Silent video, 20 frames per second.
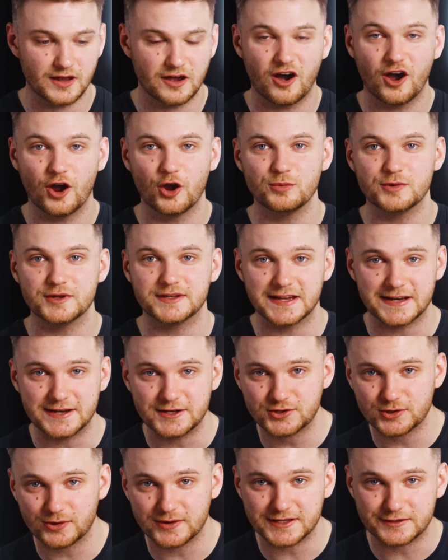I hope you did
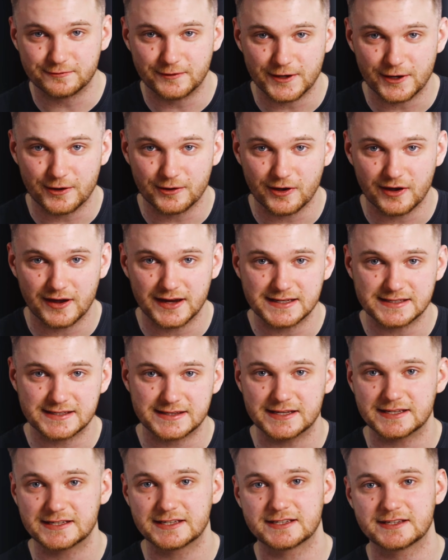enjoy this video, guys.
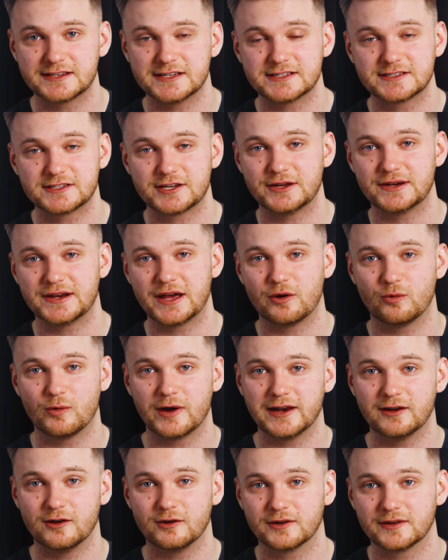This turned out
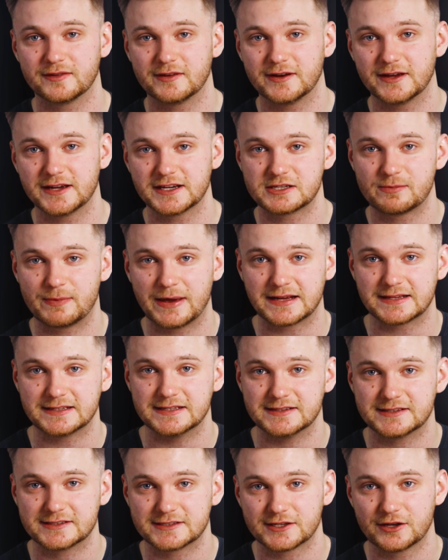way longer than I
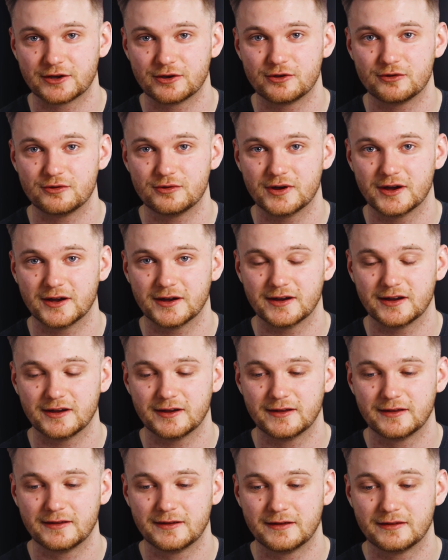expected, so
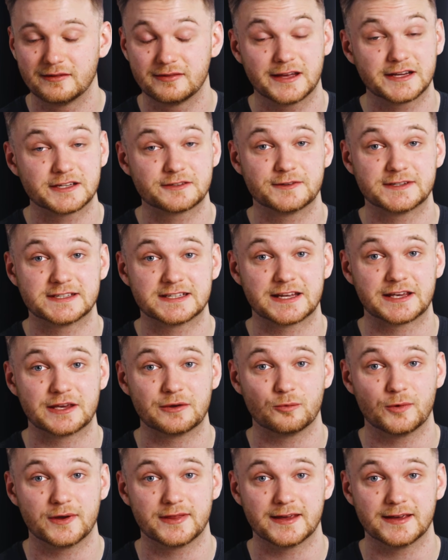thanks for
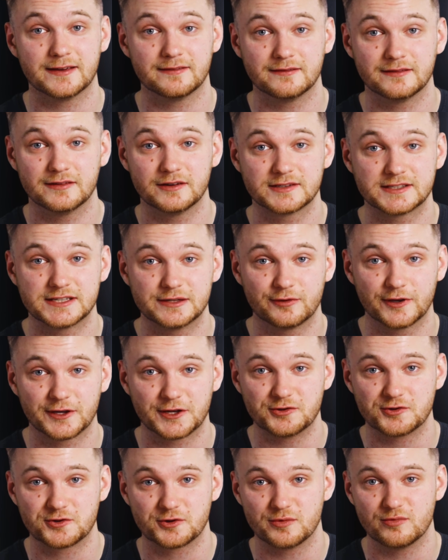sticking with it. I'll see if I
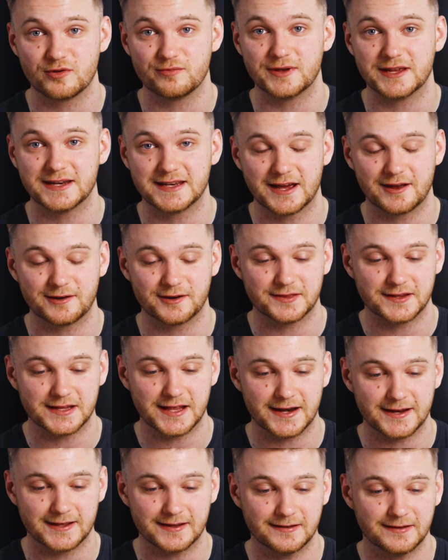can trim a bit down in the edit.